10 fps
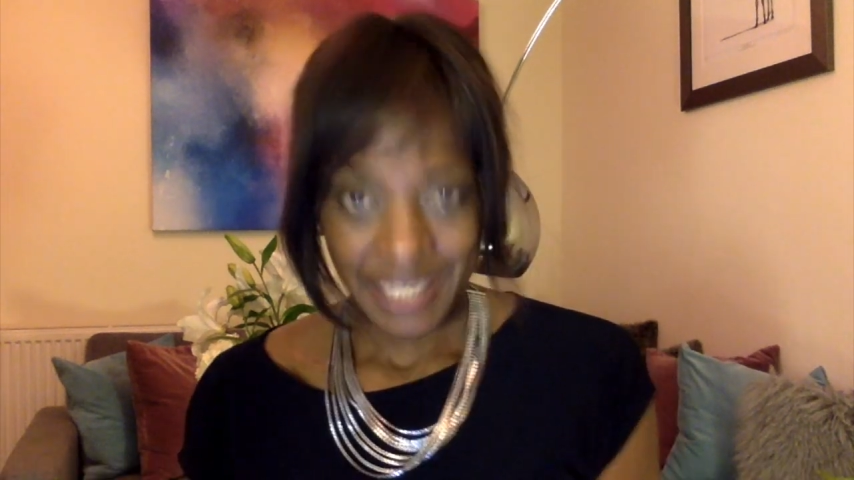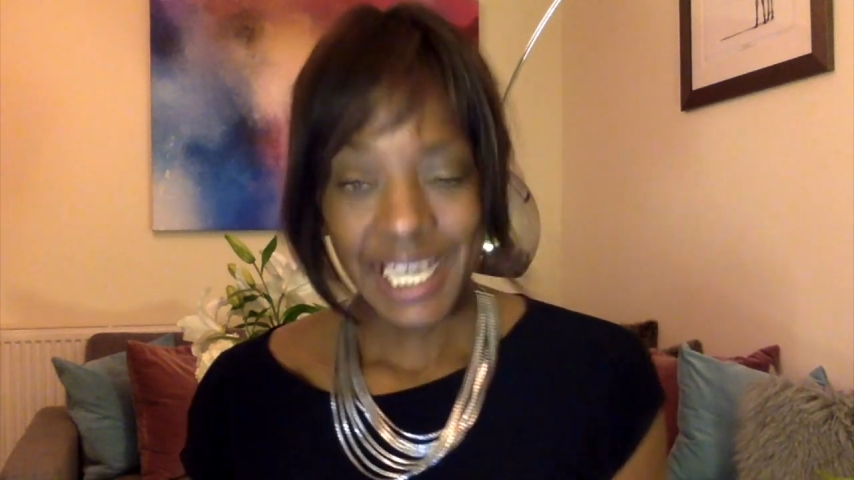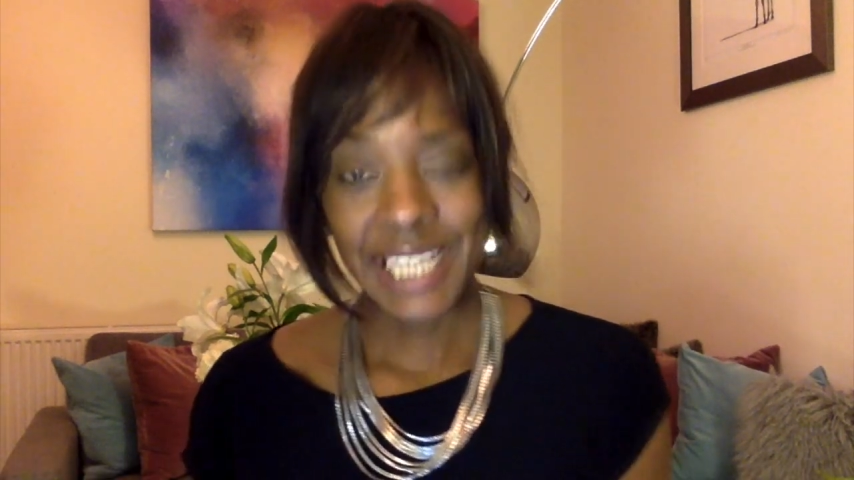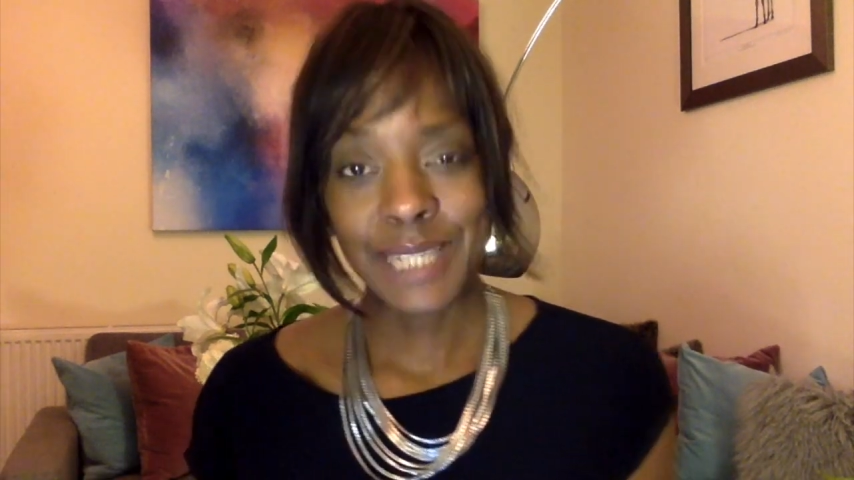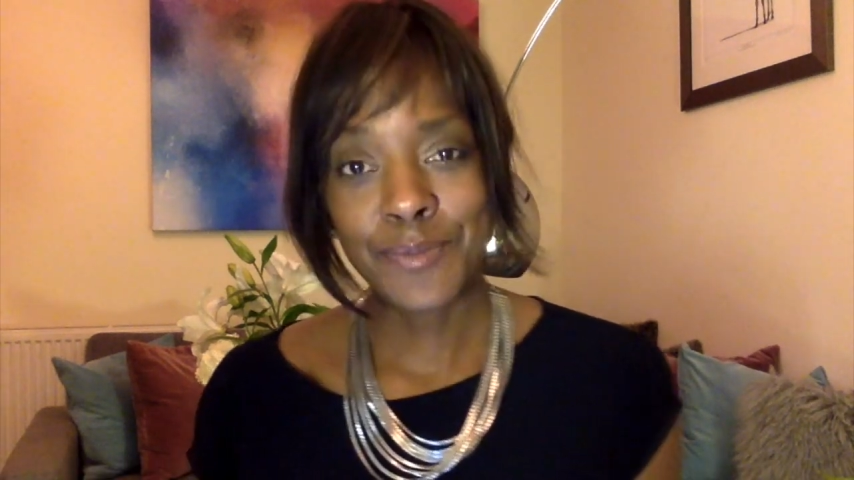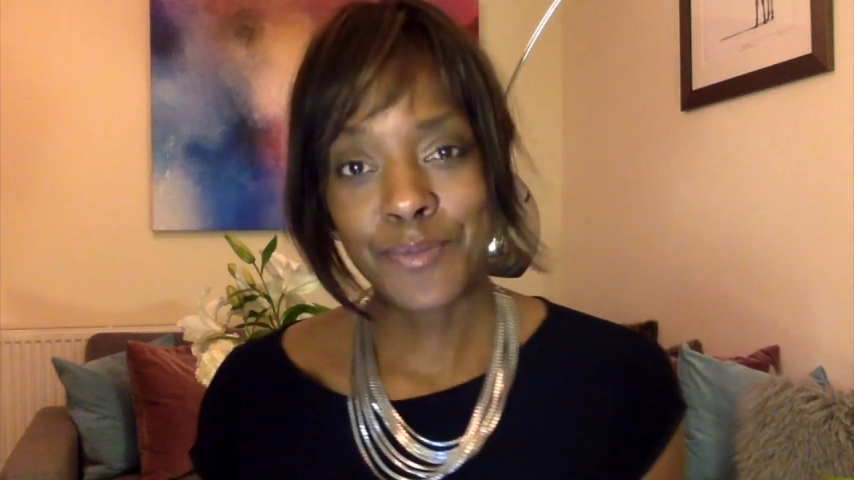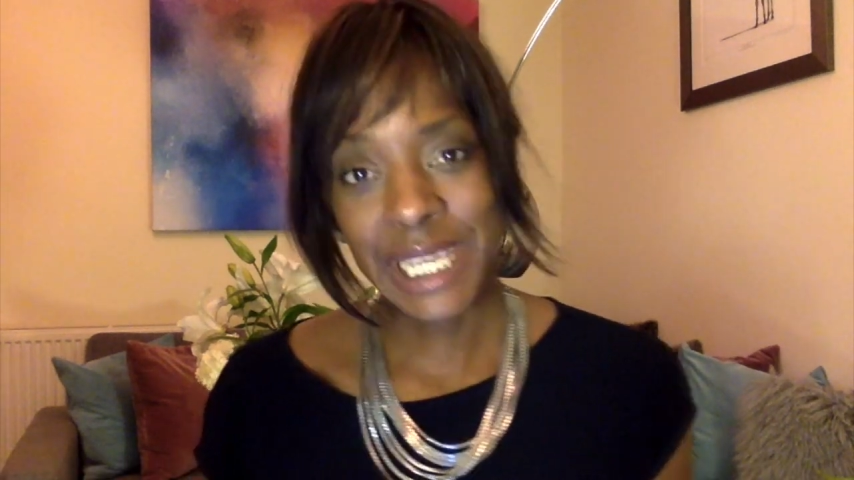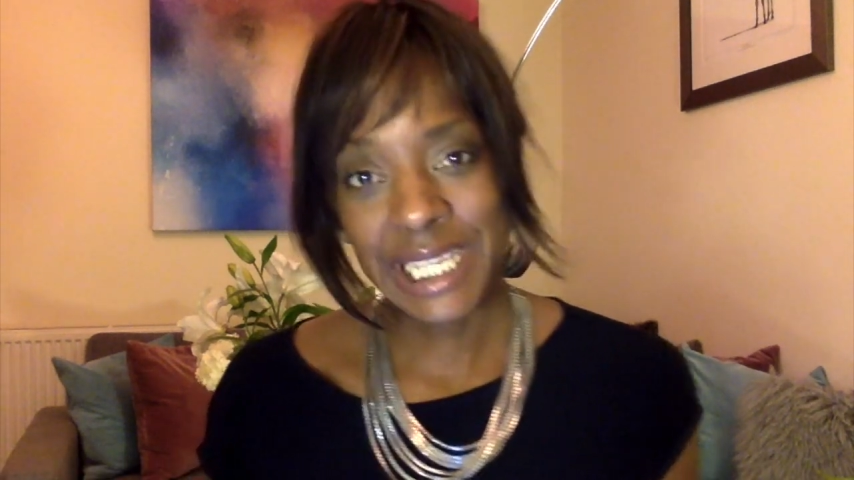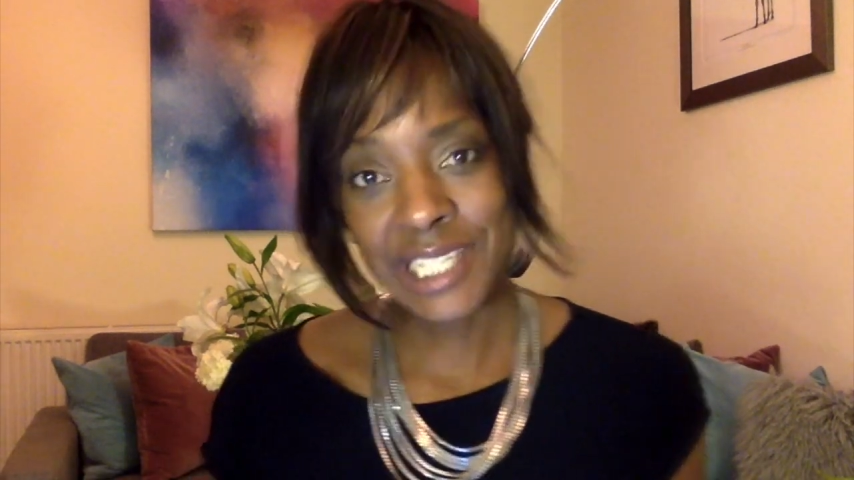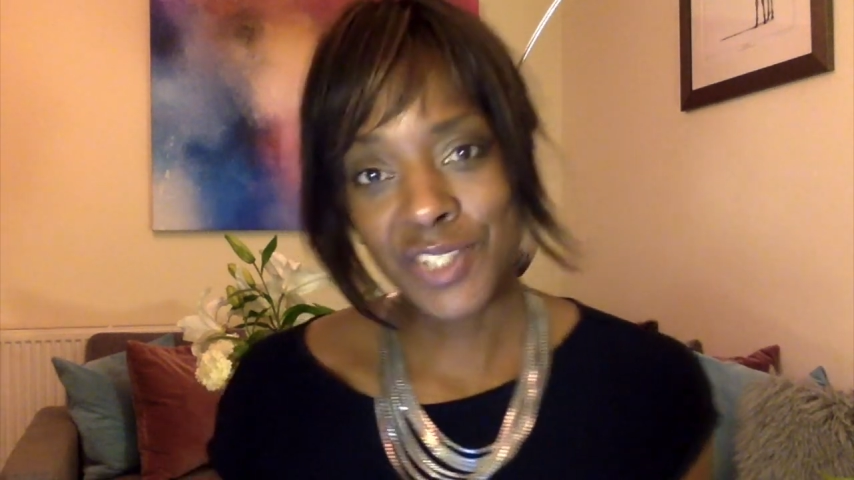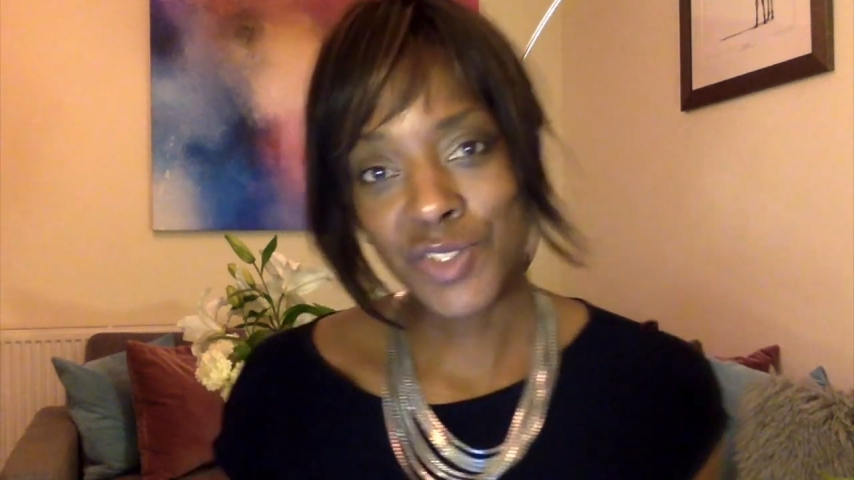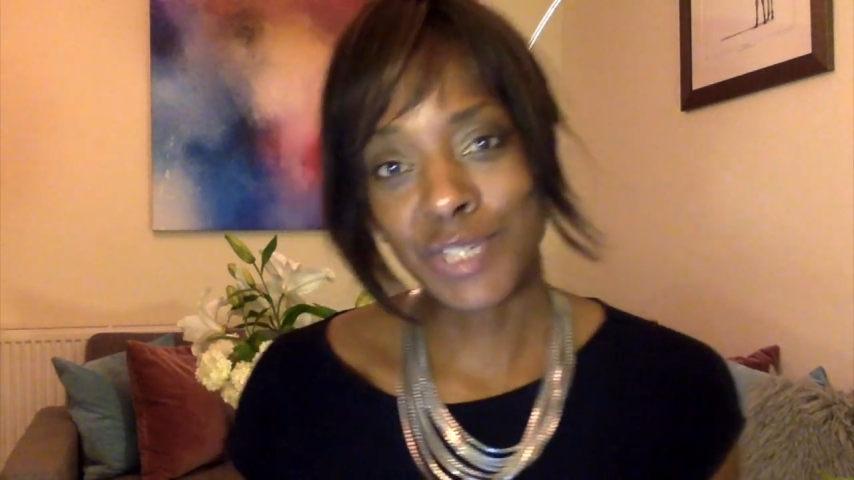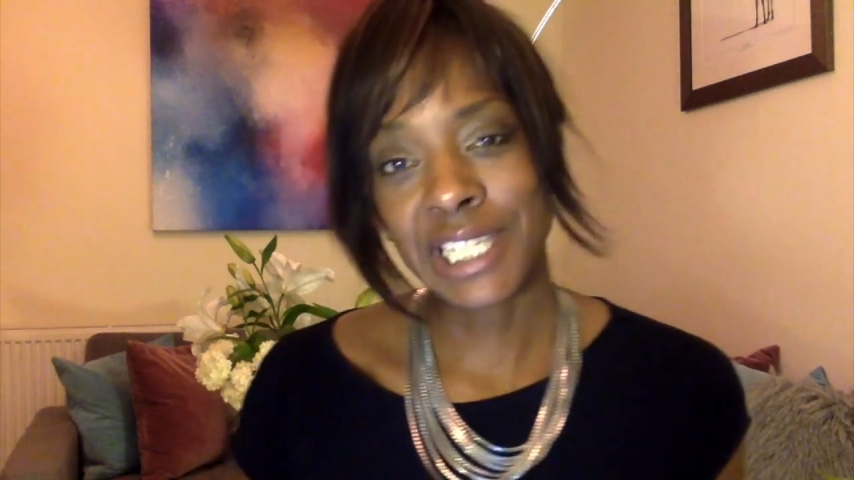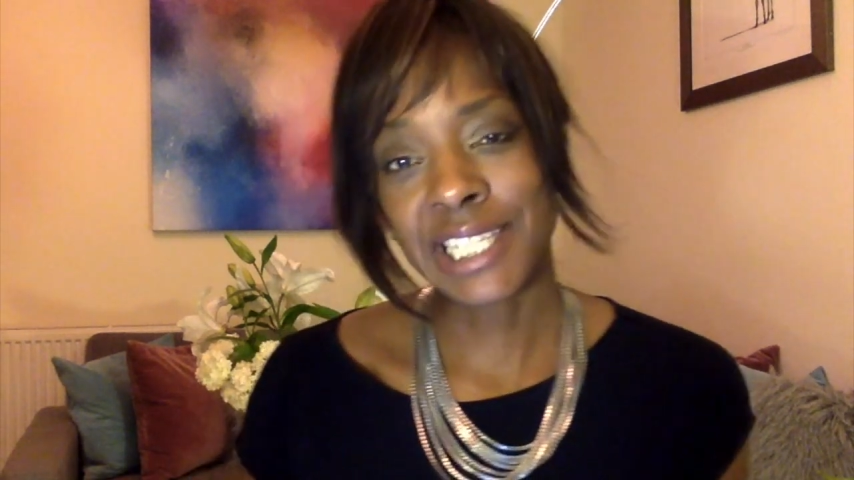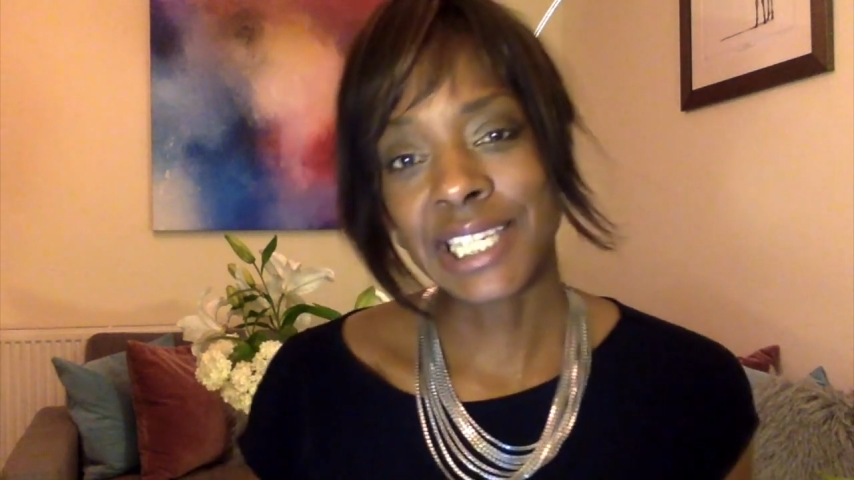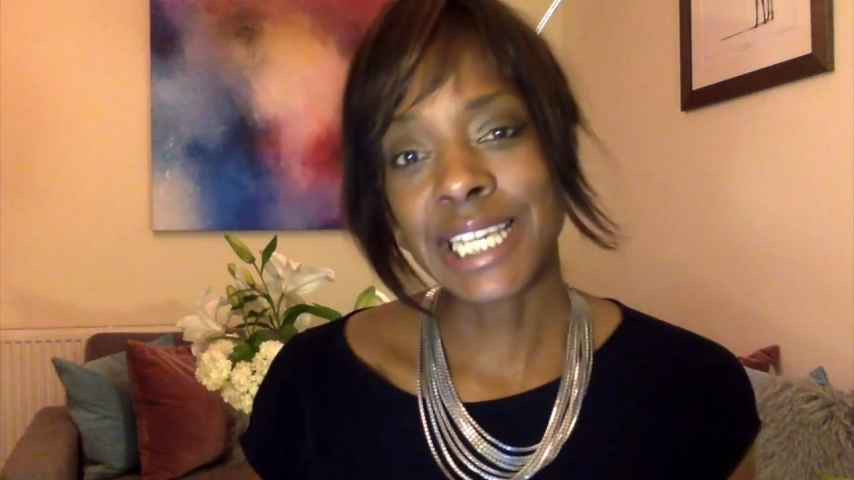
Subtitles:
And it means really that